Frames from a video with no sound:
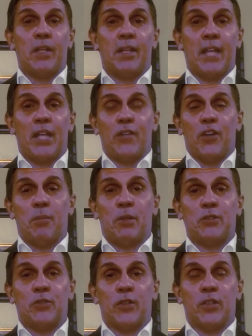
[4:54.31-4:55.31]
Thank you very
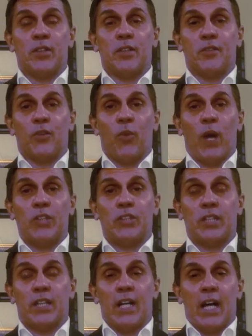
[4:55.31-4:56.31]
much for
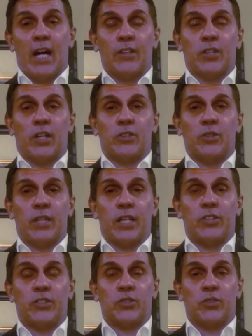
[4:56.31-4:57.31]
watching. I'll talk to you
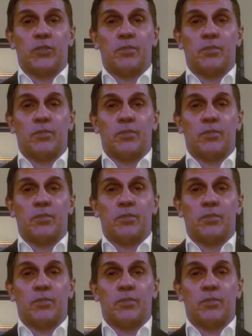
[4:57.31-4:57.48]
again soon.